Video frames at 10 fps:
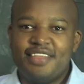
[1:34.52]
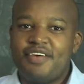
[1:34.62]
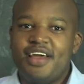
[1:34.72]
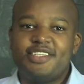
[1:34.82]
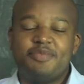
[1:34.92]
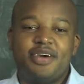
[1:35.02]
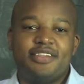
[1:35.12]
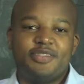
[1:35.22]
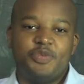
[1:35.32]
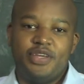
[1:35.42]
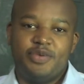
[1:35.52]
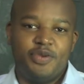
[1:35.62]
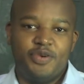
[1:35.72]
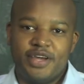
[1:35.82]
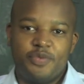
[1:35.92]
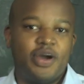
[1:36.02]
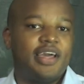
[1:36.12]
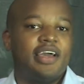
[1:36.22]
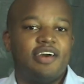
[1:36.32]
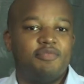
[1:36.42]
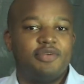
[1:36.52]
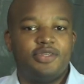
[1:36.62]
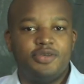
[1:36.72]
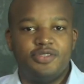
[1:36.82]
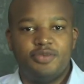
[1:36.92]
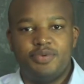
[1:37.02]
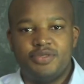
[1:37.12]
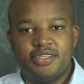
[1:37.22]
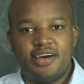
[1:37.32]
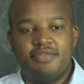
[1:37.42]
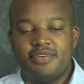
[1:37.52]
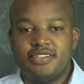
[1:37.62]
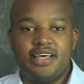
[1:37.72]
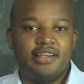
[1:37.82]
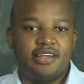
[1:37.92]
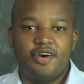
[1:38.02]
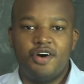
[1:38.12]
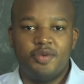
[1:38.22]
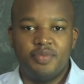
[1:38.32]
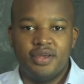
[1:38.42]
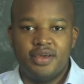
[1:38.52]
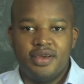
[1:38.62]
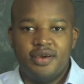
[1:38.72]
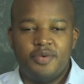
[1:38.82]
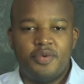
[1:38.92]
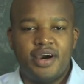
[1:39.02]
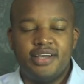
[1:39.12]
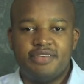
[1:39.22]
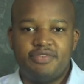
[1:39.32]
In the Financial Mail this week, we look at what can government do to boost South Africa's ailing economy. Why is